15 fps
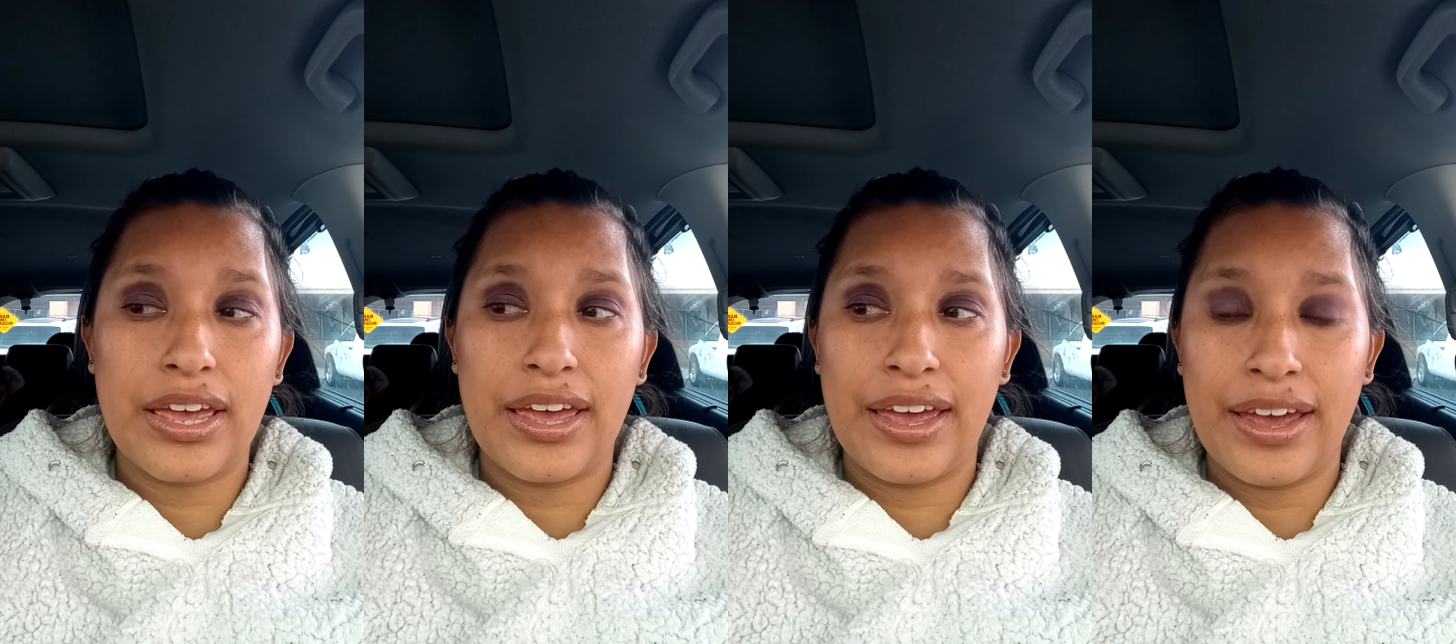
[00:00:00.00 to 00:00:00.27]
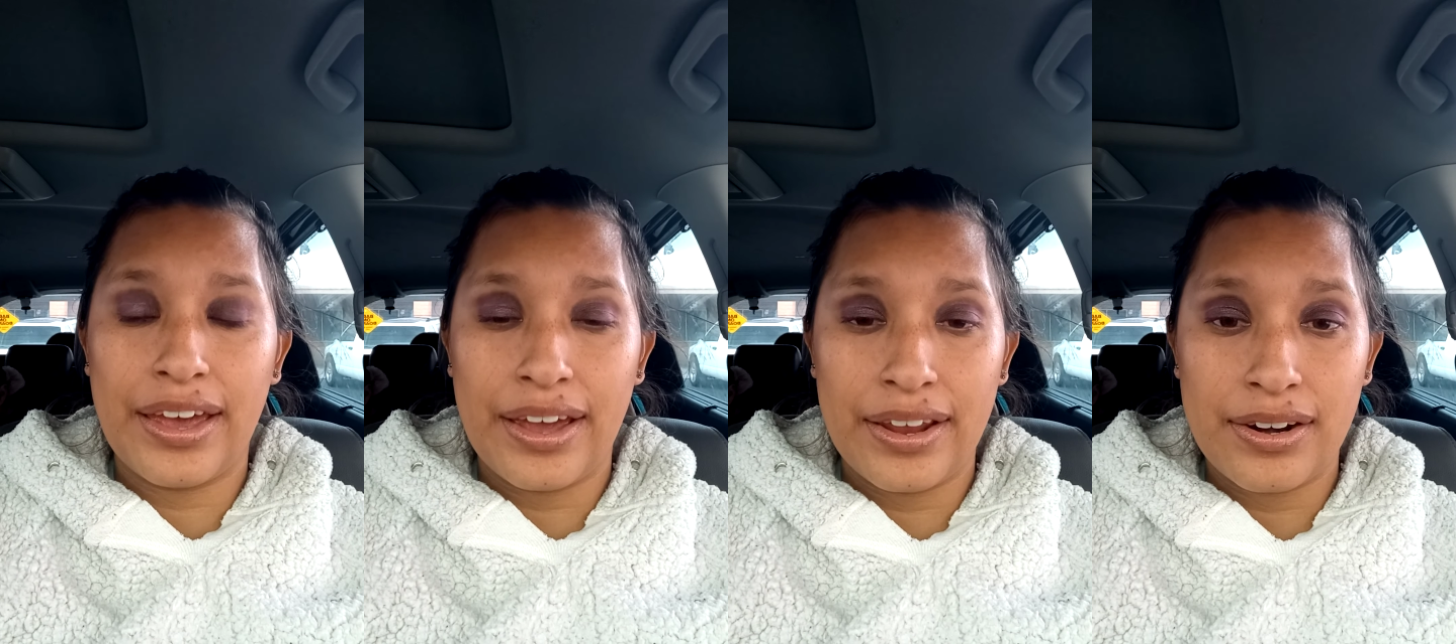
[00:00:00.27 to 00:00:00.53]

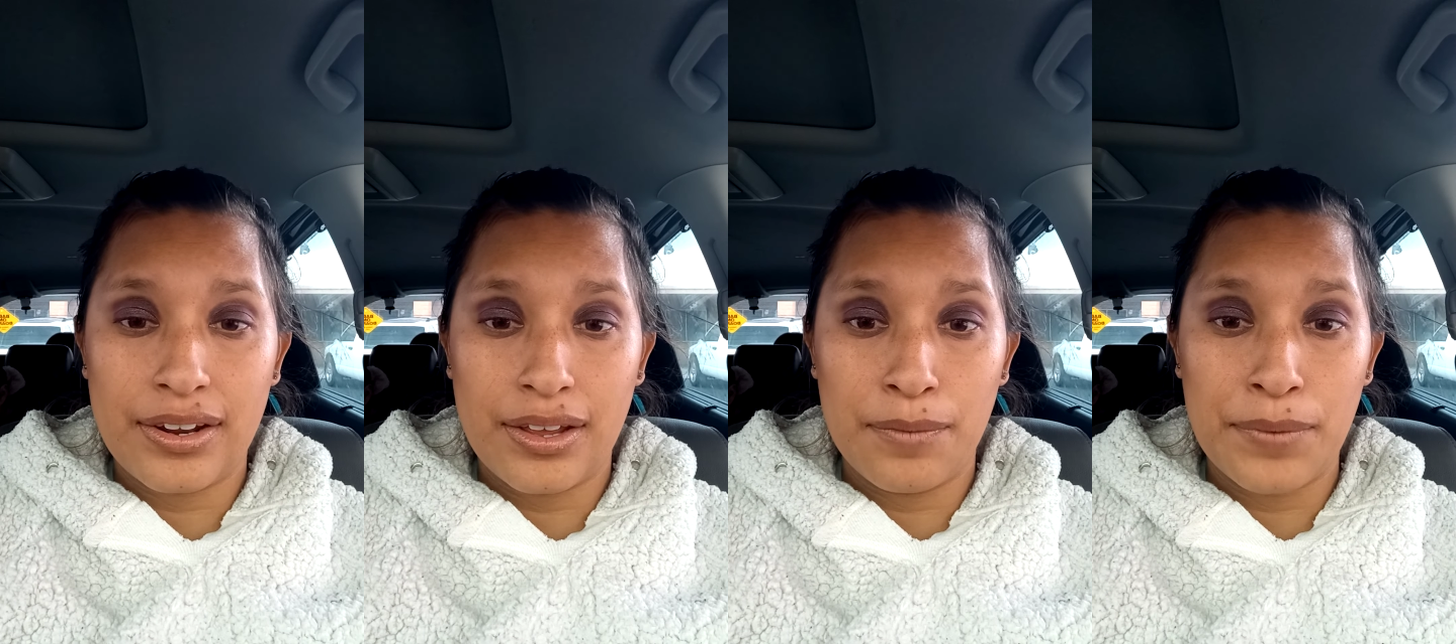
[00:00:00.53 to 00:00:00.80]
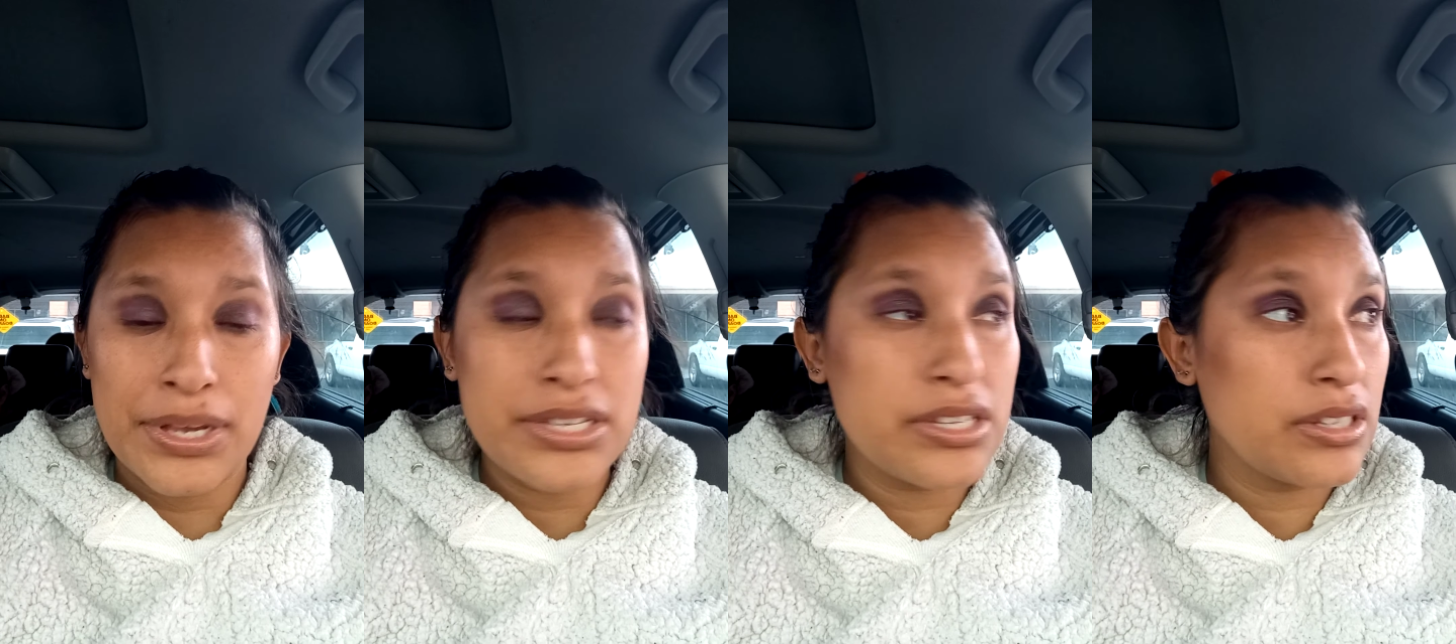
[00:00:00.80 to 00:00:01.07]
and
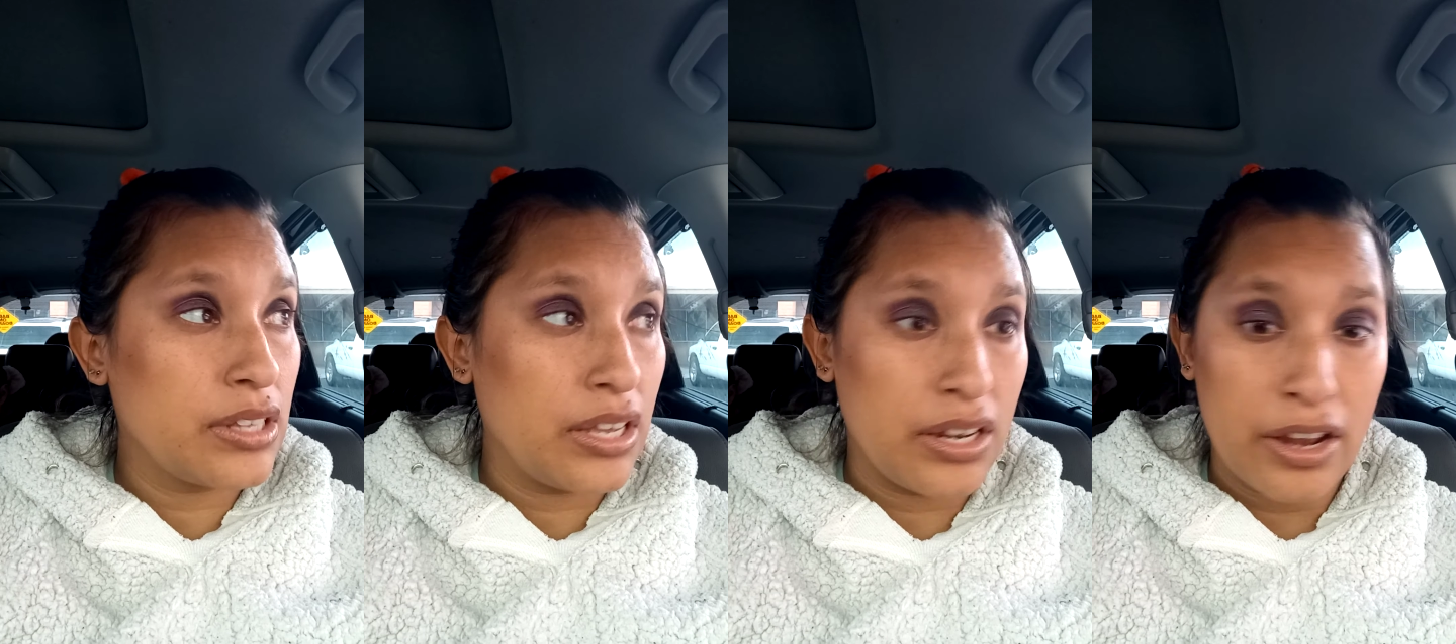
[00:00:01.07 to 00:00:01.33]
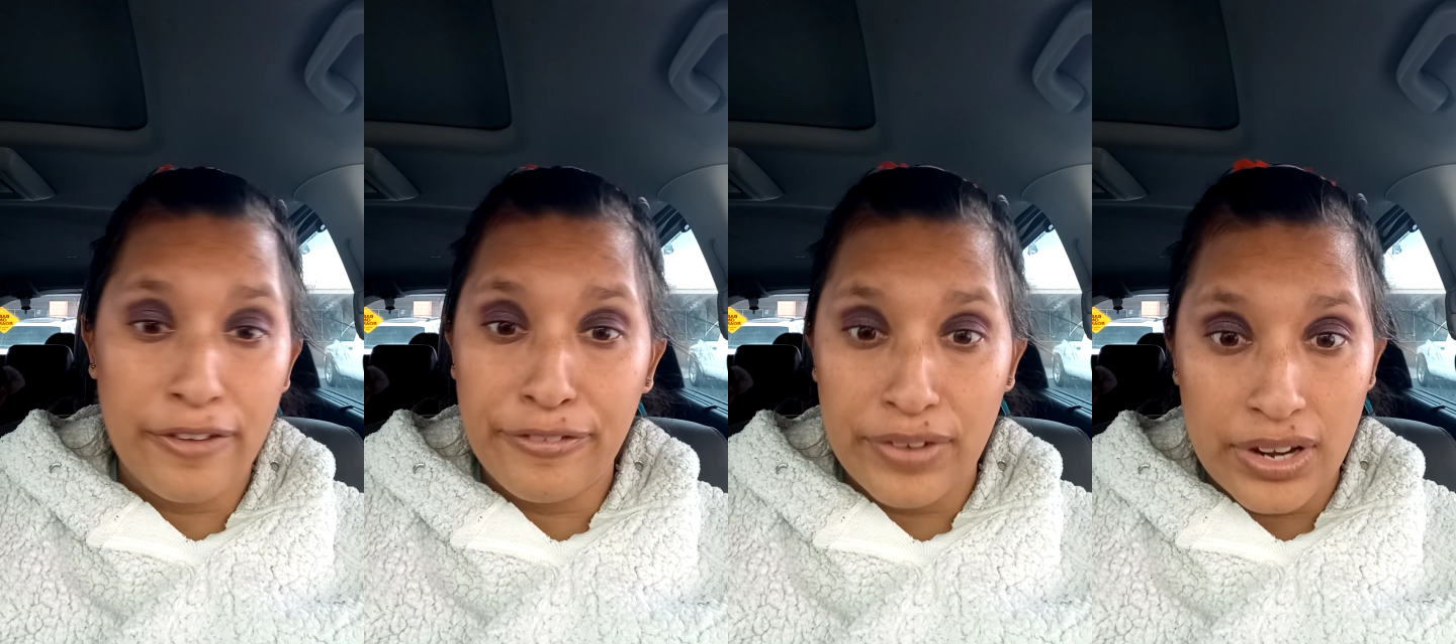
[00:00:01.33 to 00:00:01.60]
amazingly
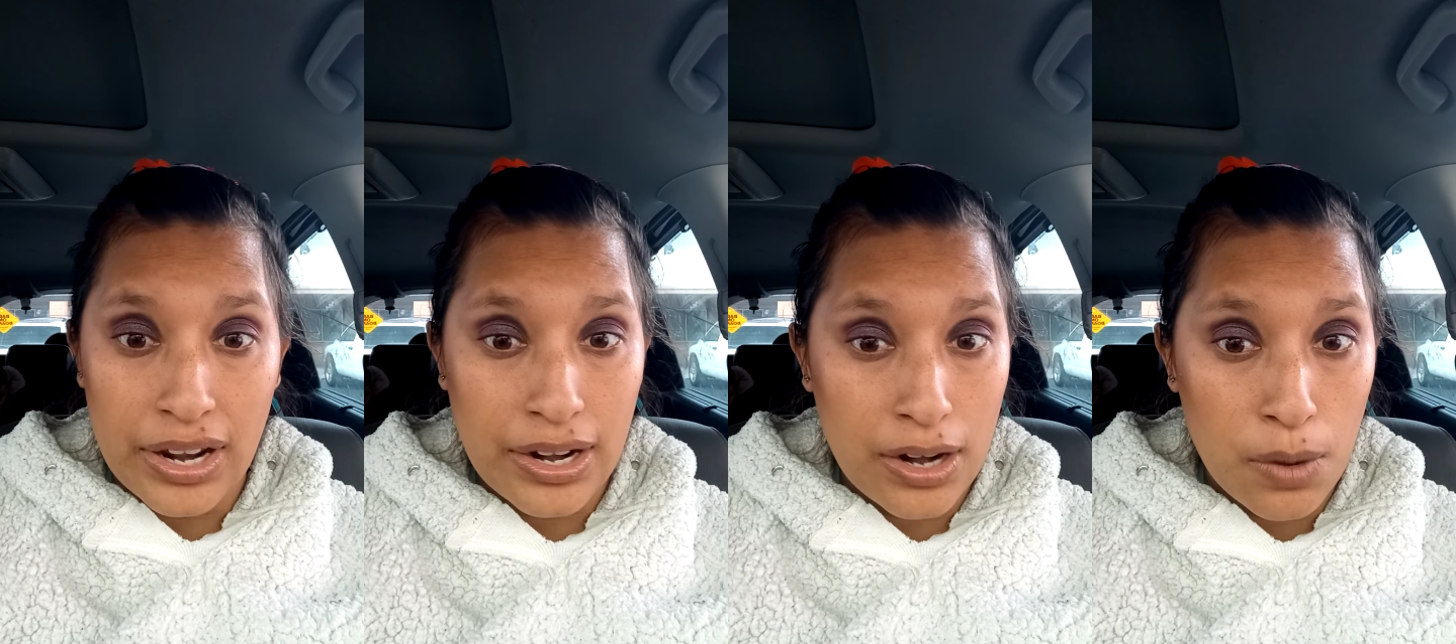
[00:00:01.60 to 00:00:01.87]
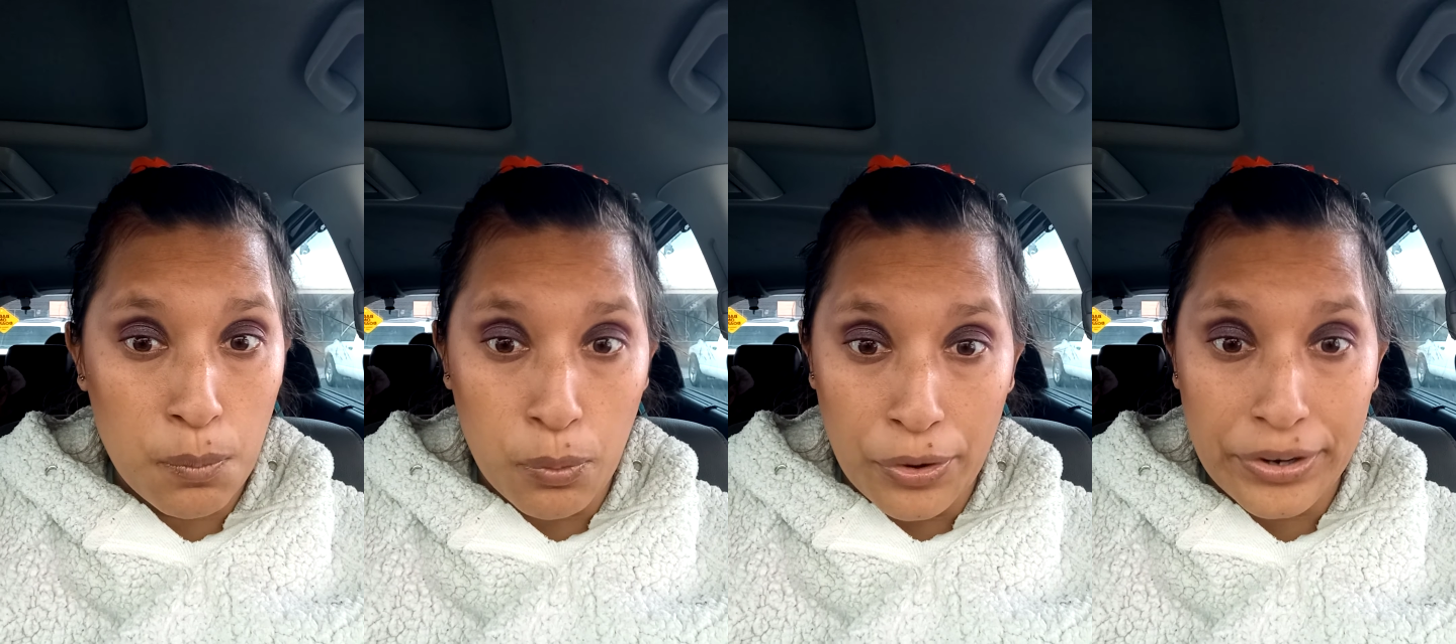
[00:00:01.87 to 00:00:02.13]
enough, it ended
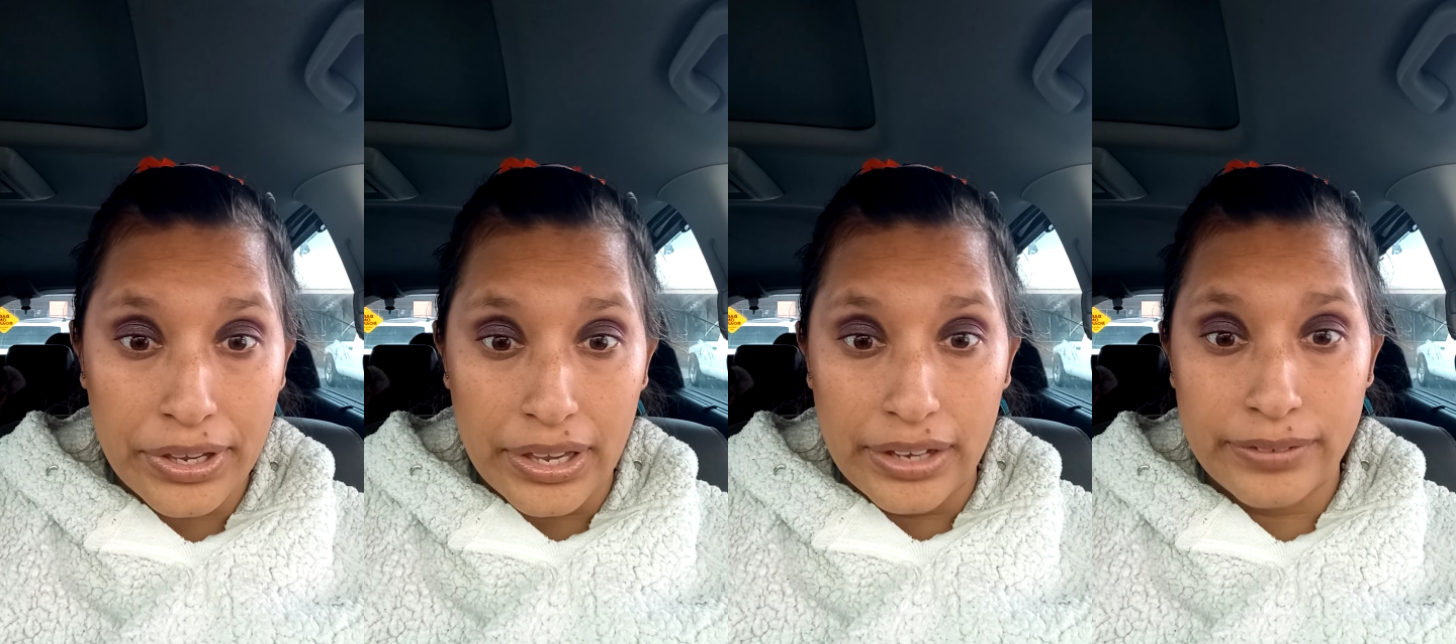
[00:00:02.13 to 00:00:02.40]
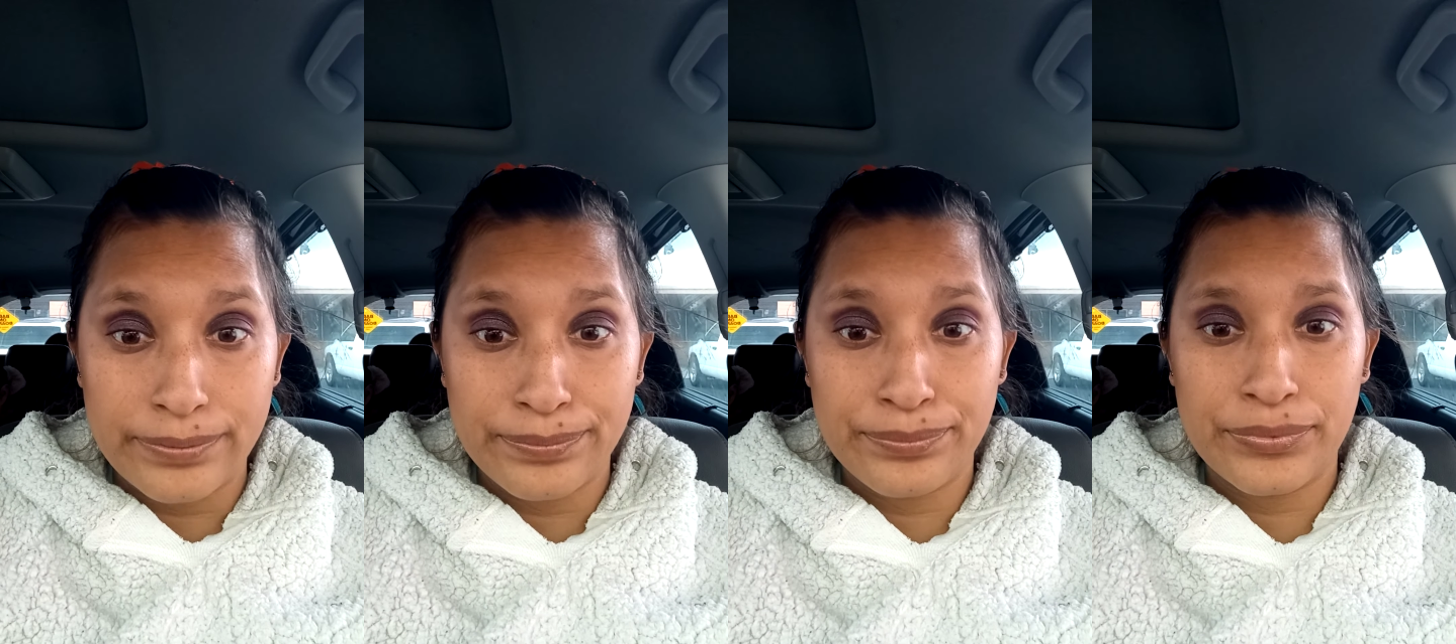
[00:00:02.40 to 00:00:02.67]
up
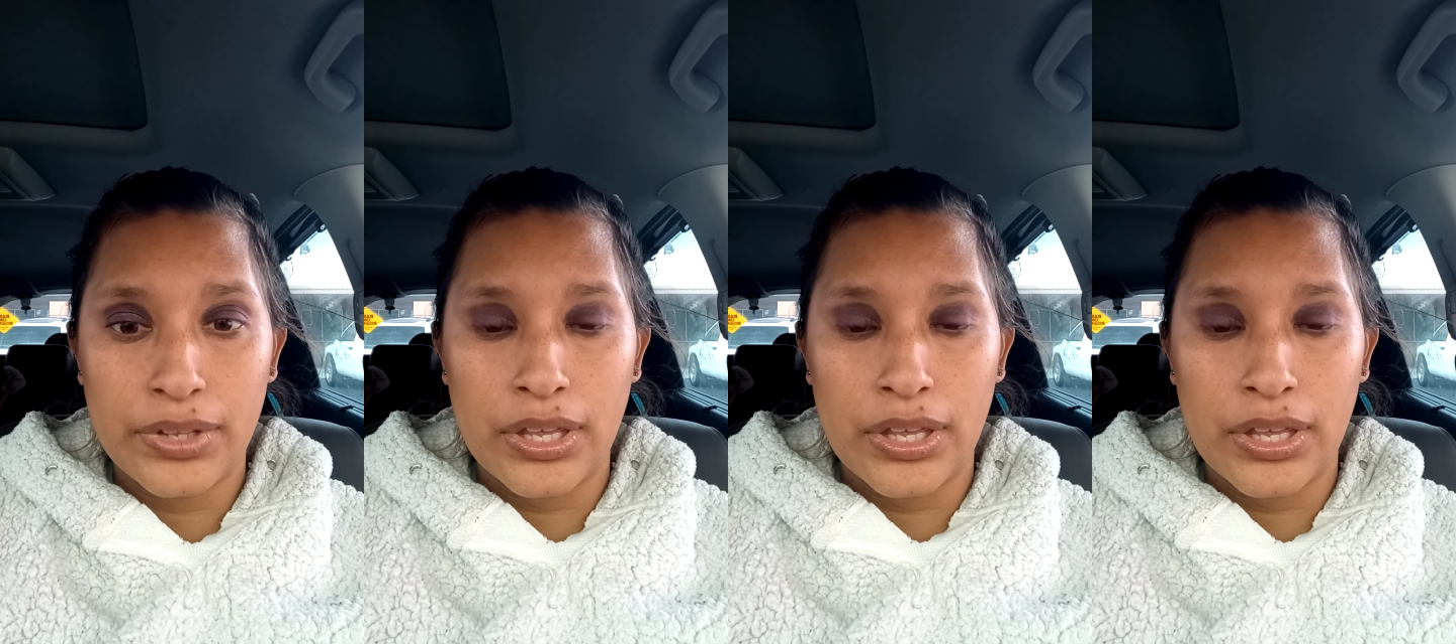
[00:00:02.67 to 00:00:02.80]
working.